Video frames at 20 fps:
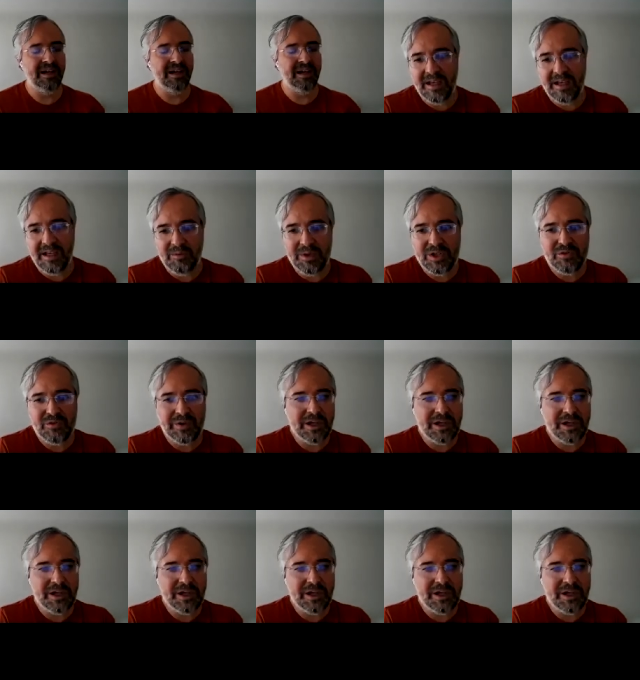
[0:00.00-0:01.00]
And we try
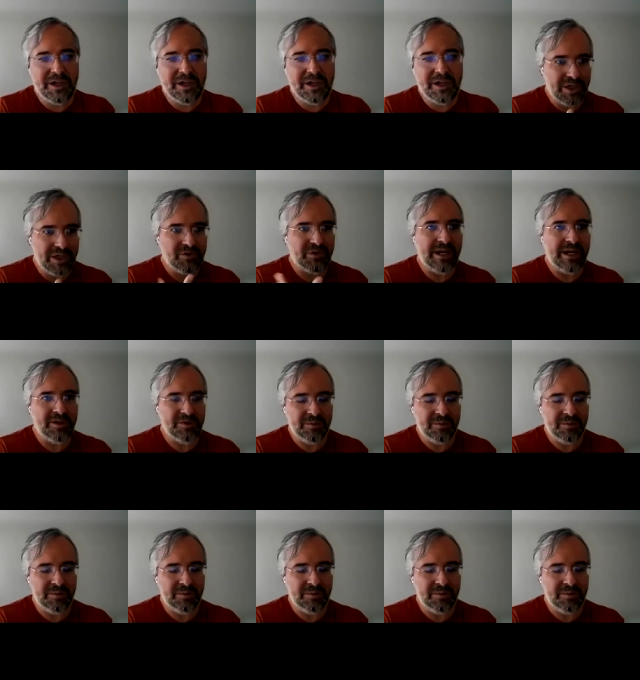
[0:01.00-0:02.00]
to
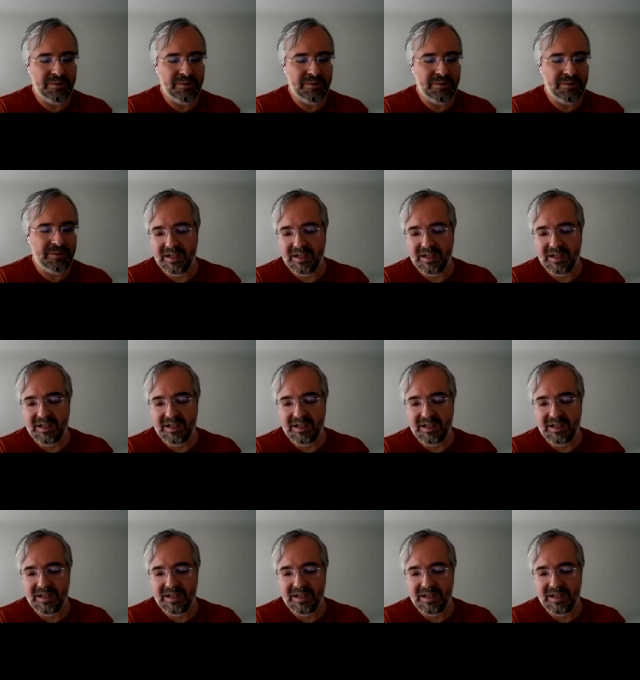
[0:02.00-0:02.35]
make it